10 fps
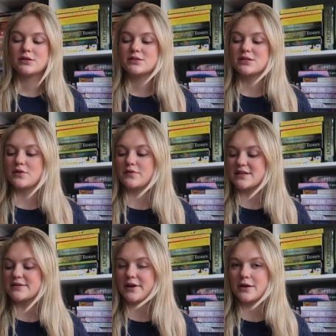So
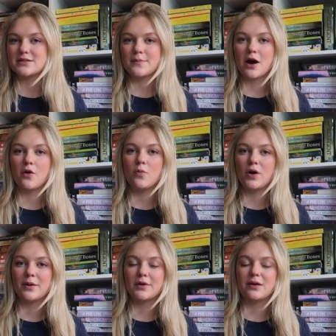this video is about
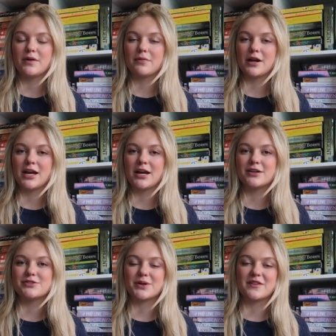what I'm gonna be
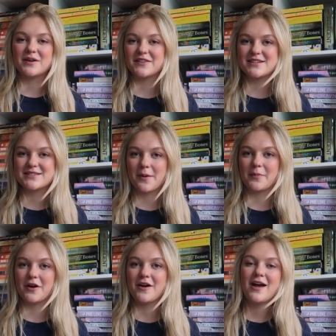reading during the month of
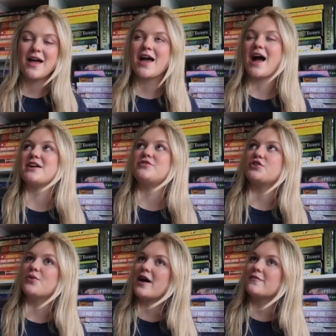December. I
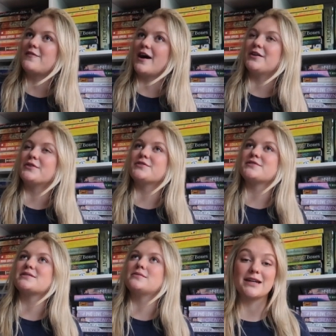do have
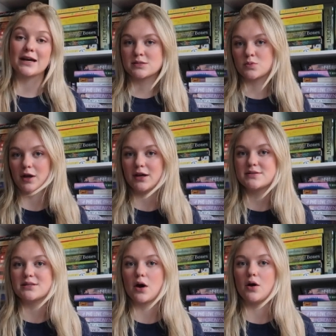finals next week,
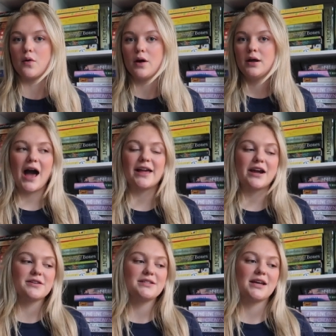so I
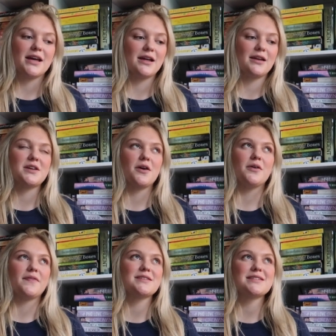guarantee it.
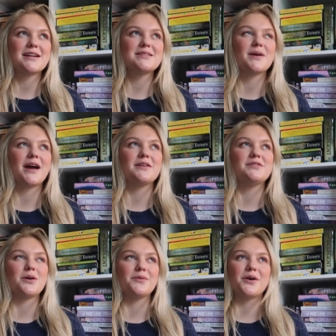So in this next week, I
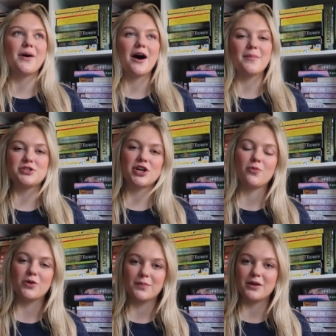don't know how much I
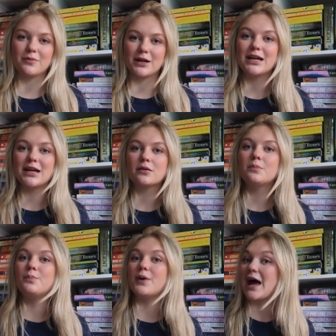will be reading,
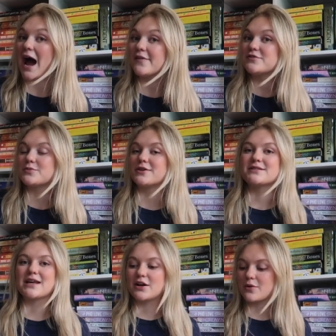but
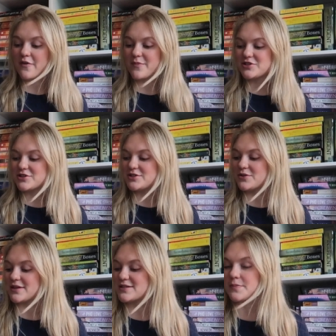afterwards, I don't have much to
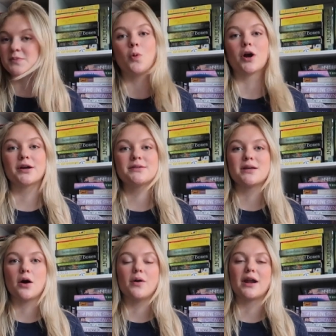do except work.
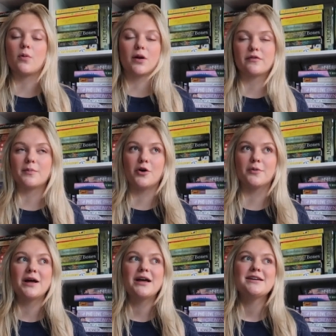So, and I work from home.